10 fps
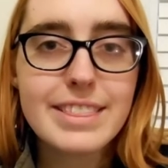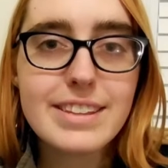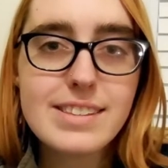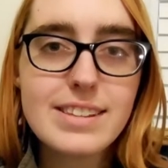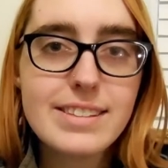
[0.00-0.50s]

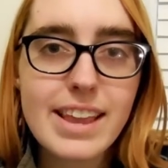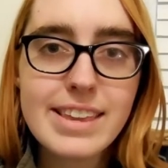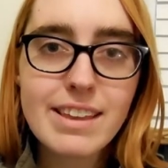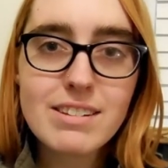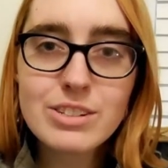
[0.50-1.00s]
This is a
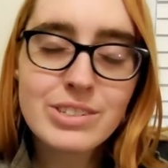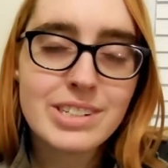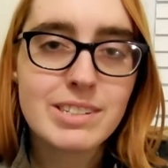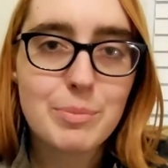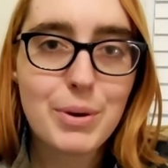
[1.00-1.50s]
young adult
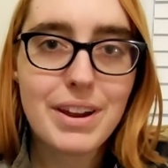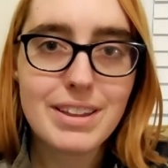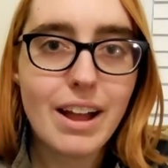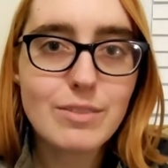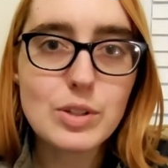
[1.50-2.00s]

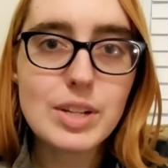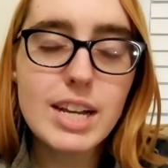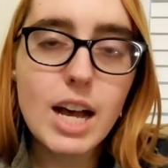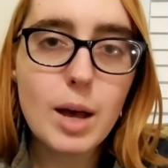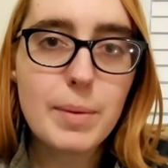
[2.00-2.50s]
contemporary novel
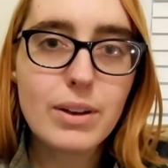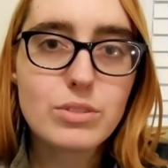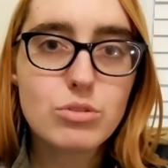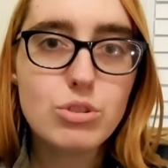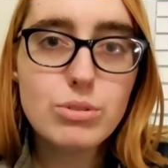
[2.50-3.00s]

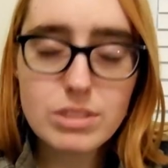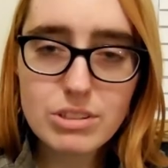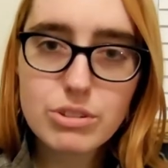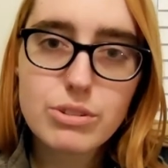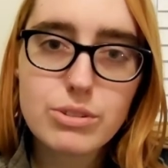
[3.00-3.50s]
about two
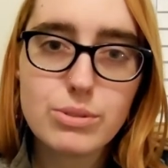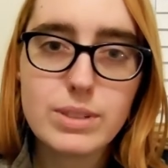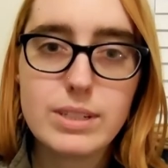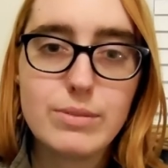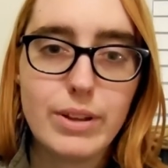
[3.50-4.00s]
sisters who
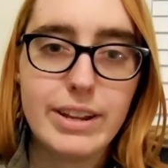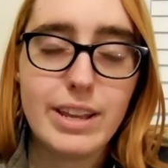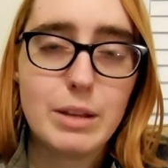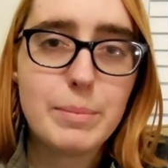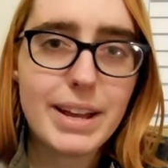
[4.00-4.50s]
live in
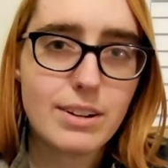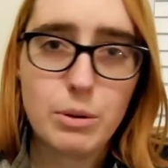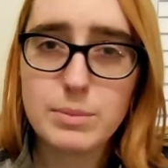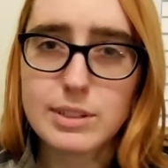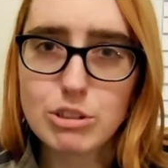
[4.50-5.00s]
a bad
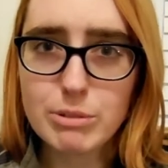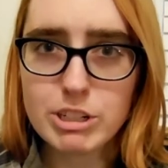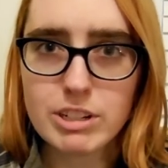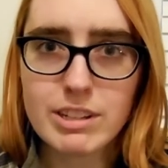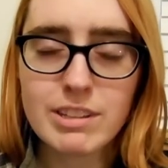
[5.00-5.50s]
home
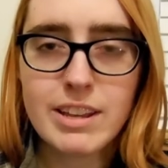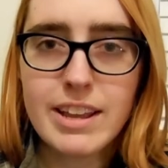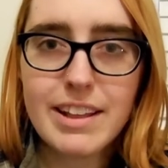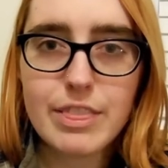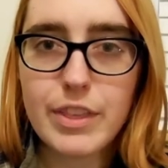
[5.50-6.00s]
situation.
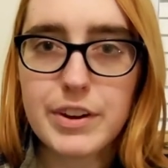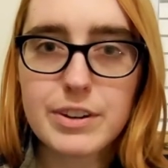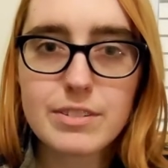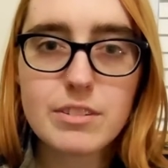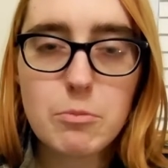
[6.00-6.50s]

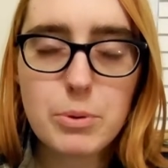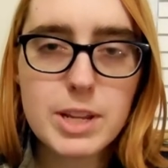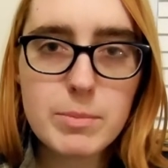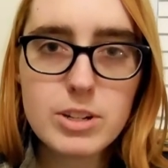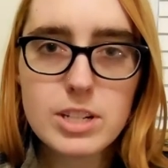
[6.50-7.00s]
They're
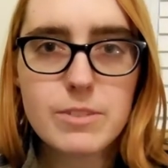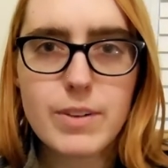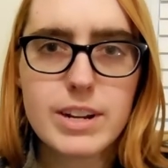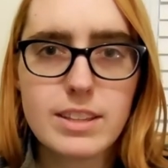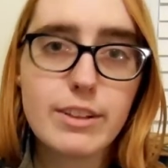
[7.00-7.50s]
pretty much in a
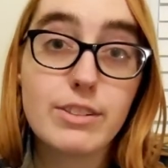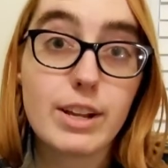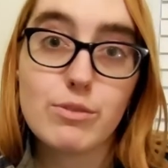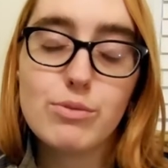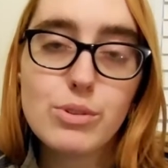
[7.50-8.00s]
very
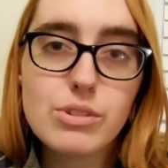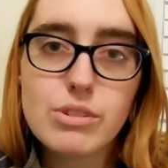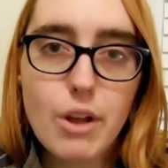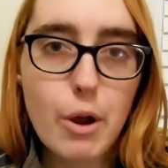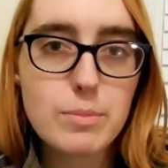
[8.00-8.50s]

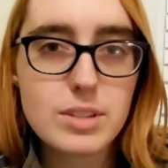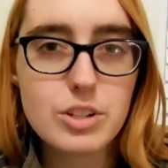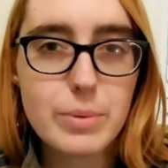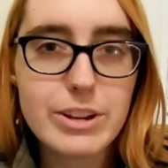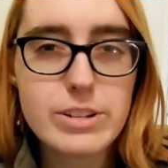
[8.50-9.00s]
neglectful home
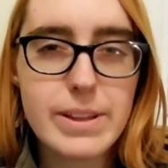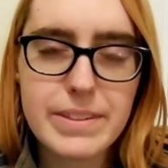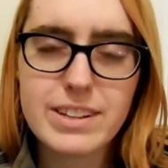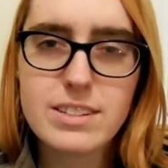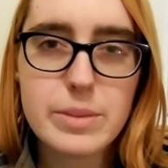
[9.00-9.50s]
situation, I
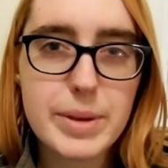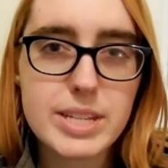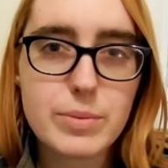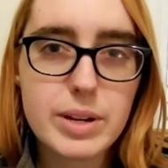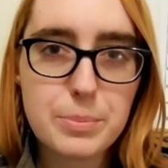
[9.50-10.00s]
think is the
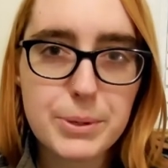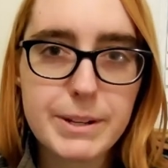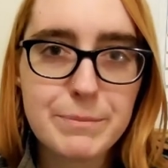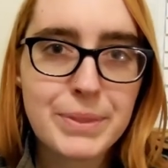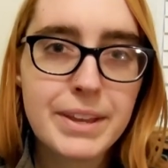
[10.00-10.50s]
best way to put
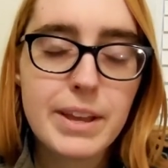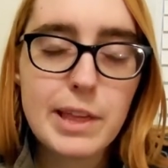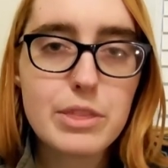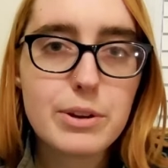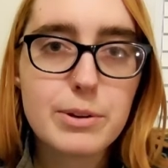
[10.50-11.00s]
it.
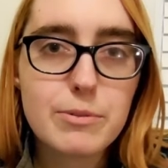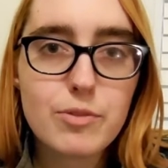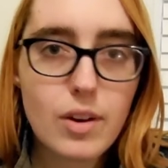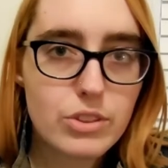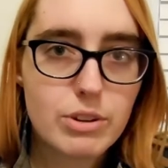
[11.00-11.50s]
Their
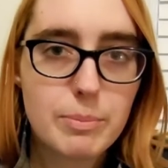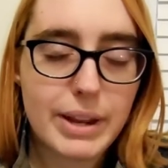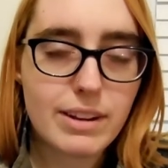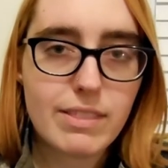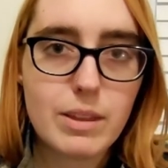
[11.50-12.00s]
father
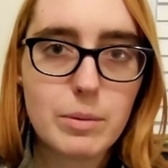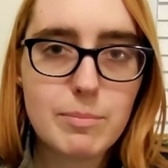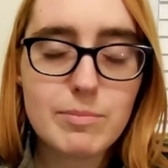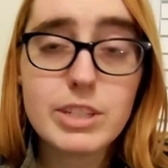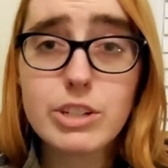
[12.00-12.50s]
abandoned
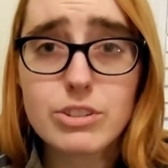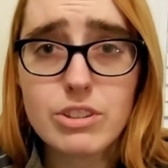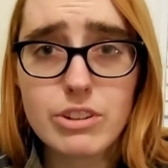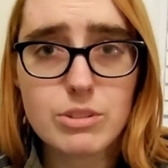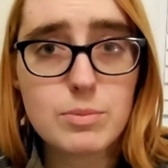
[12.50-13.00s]
them
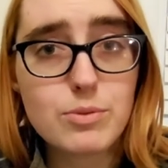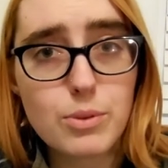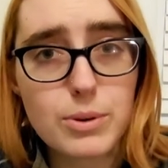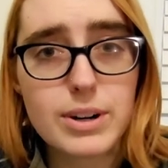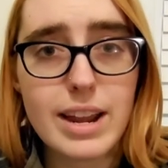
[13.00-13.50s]
years and years
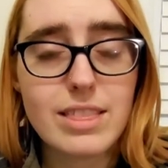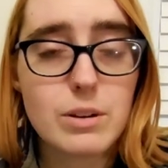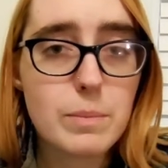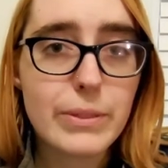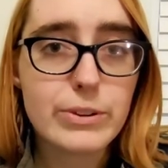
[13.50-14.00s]
before, and
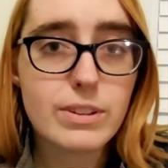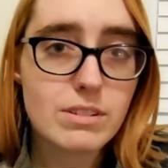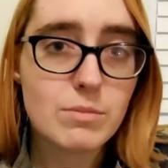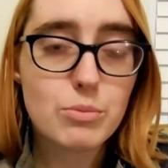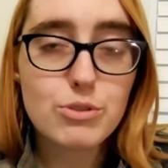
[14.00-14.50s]
their mother
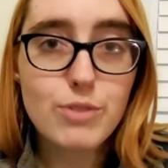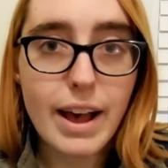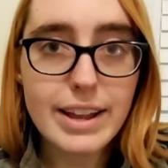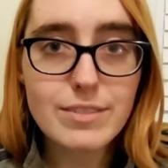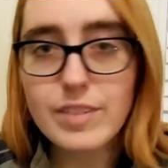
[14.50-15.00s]
doesn't
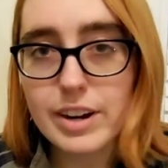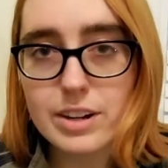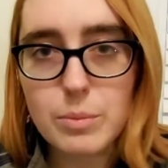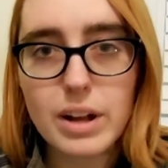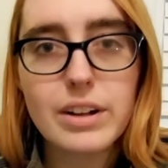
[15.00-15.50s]
provide
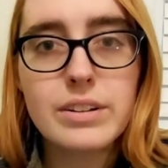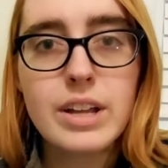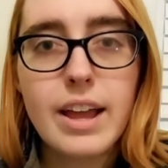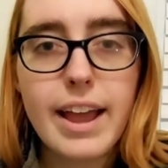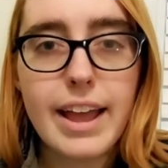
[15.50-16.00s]
very well,
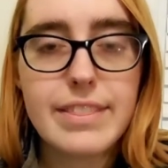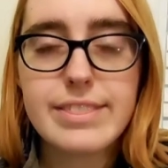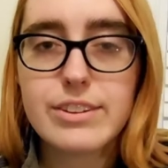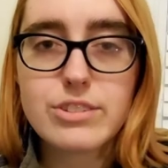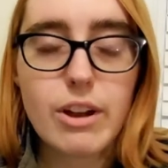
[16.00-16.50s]

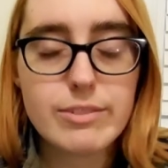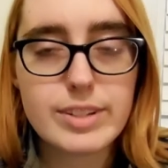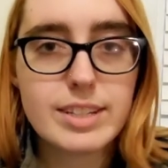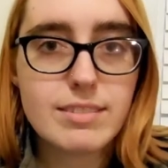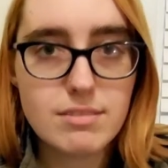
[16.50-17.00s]
and there's
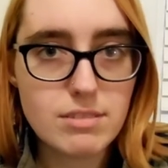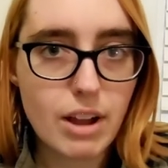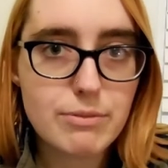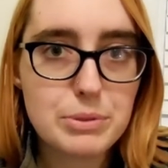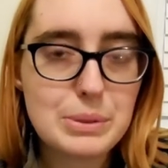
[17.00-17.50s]
often
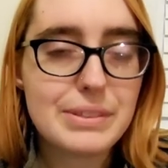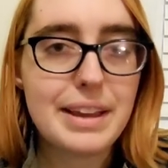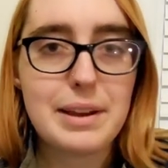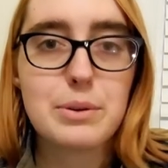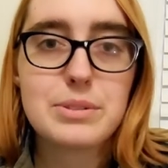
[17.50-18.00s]
not food in
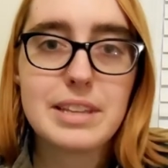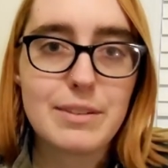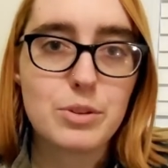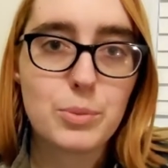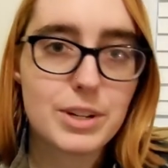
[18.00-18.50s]
the house. They
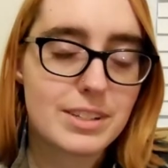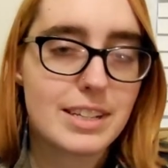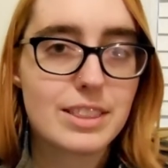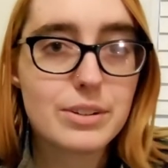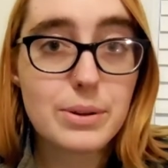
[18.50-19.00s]
have to work to
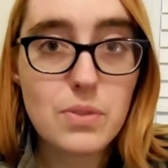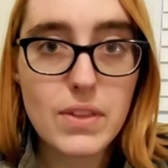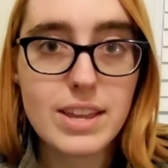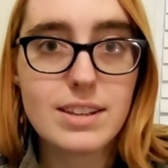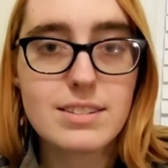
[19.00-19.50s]
get their own
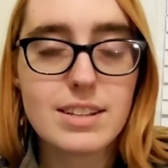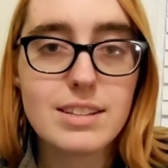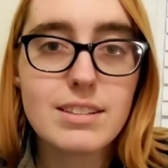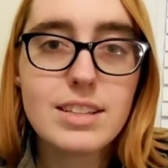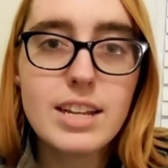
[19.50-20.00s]
things,
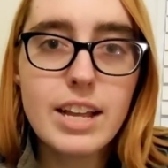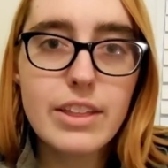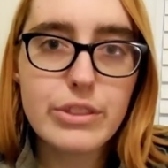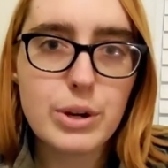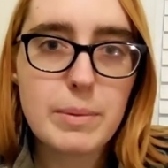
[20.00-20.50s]
and
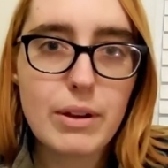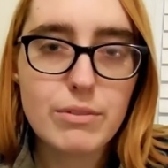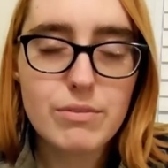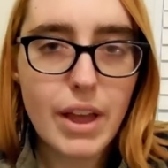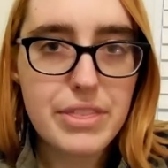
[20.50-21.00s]
they're
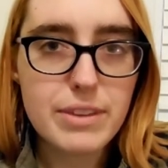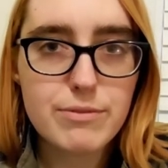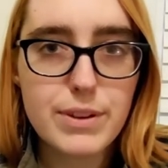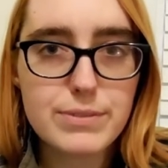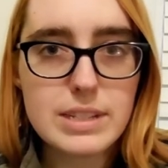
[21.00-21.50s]
about, I think,
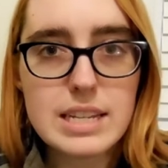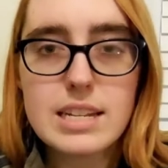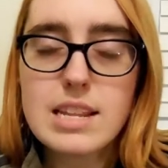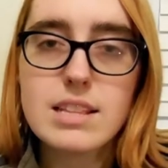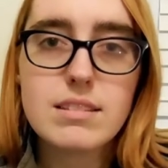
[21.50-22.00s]

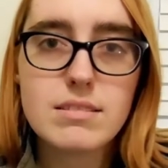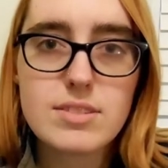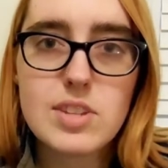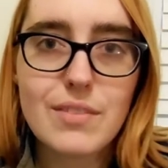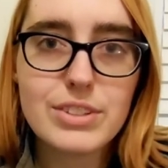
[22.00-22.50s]
15 and
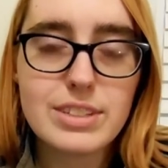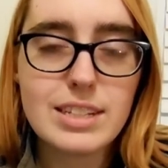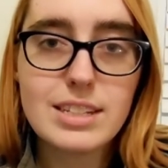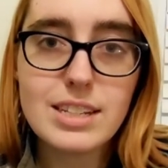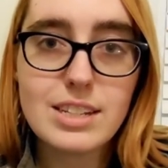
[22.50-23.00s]

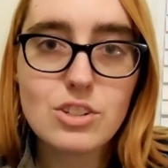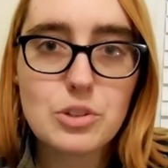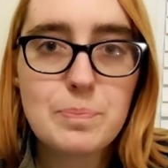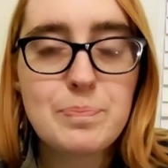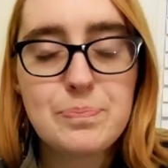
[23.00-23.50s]
17
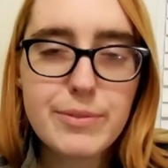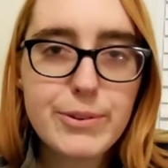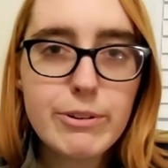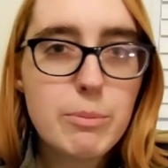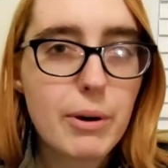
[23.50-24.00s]
each They've
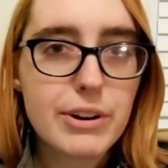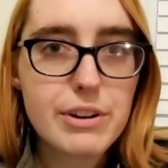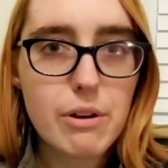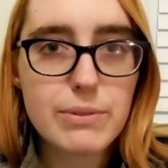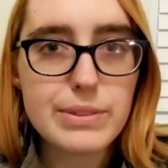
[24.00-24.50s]
grown
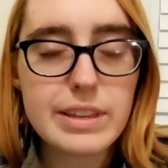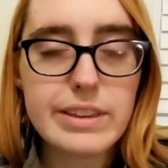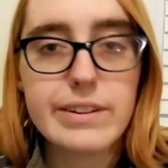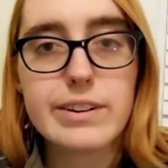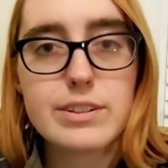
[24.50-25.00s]
apart over the
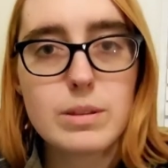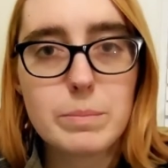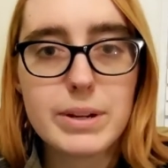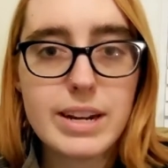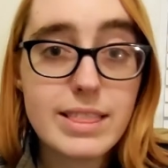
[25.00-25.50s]
years,
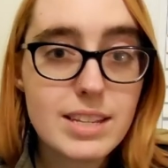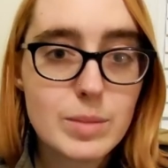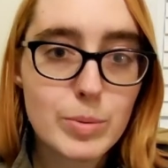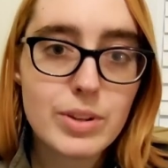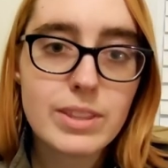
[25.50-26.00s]
but in
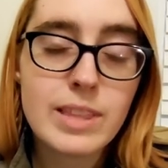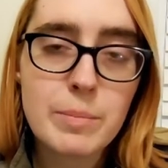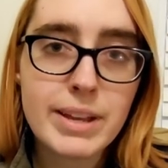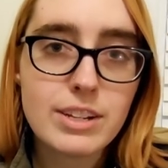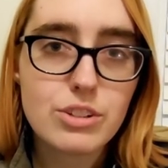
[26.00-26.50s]
this book,
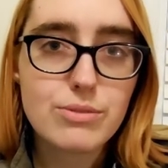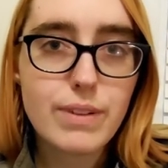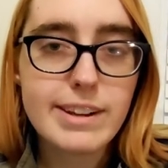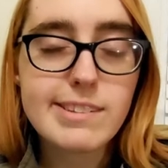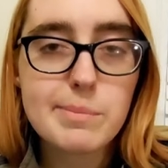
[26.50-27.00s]
they manage to
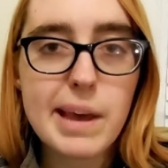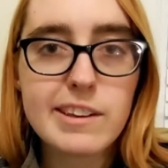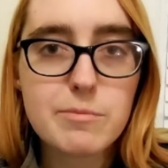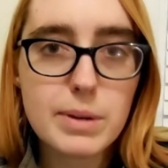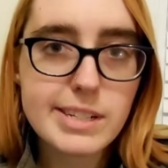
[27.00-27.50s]
find a
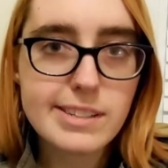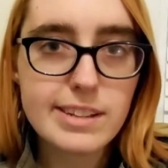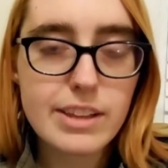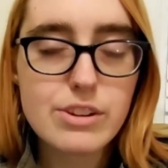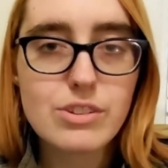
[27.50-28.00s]
bag of money
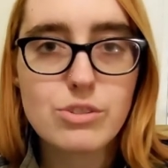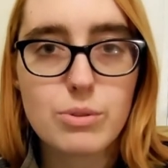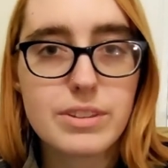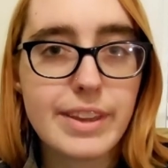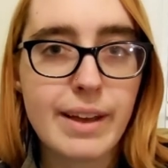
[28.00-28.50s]
together
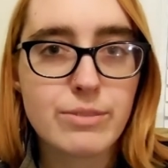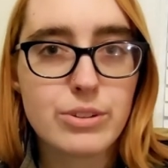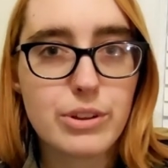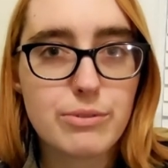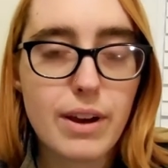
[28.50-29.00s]
shortly
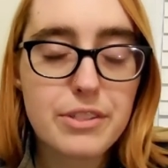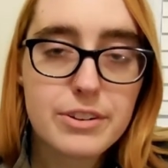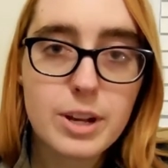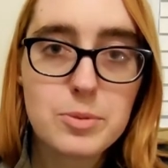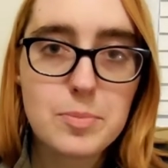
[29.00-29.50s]
after their
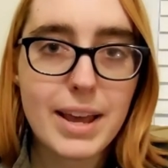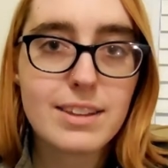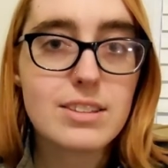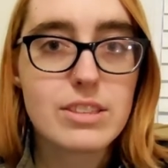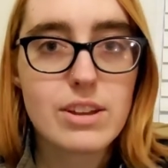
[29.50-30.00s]
father comes
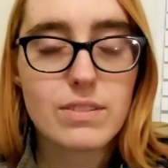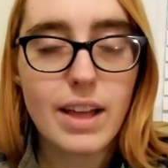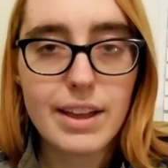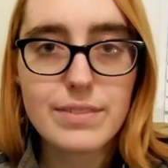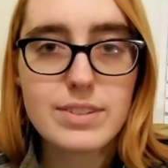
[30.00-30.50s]
back into their
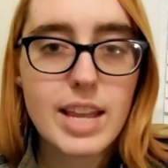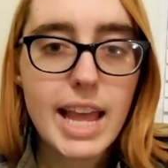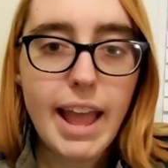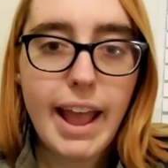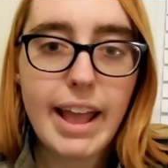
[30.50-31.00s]
lives,
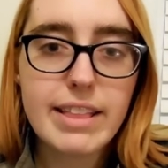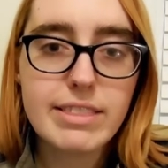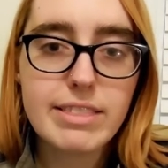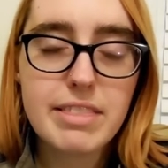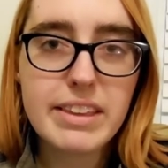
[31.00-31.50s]

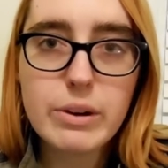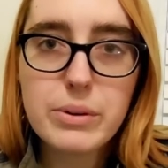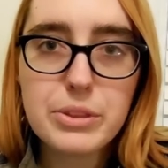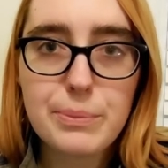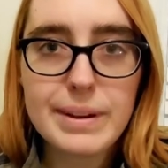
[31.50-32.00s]
and they go
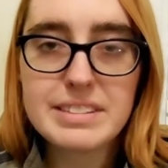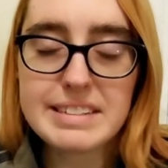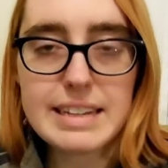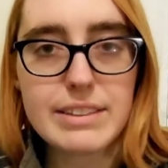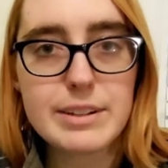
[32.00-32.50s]
on the run
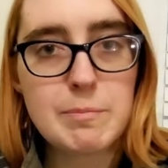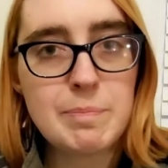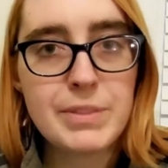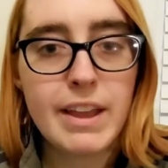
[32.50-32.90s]
together.